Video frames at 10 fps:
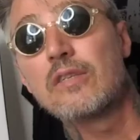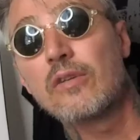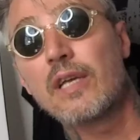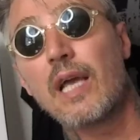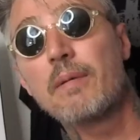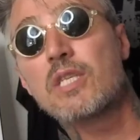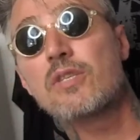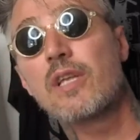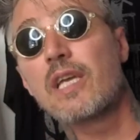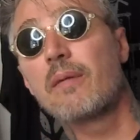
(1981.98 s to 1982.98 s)
So the game is
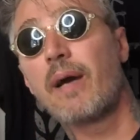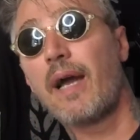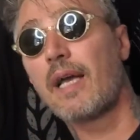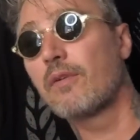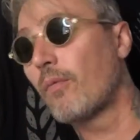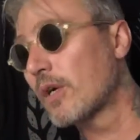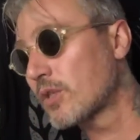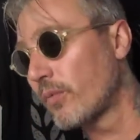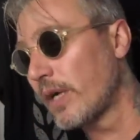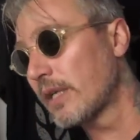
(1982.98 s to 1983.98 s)
tricky. My head
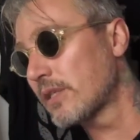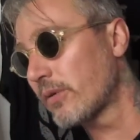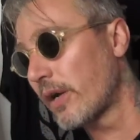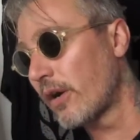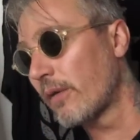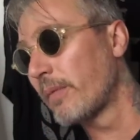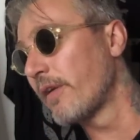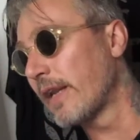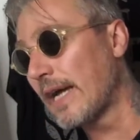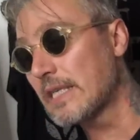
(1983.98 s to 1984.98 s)
works weird, so I'm gonna
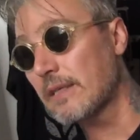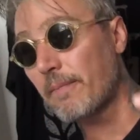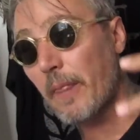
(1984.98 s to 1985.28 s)
be nice.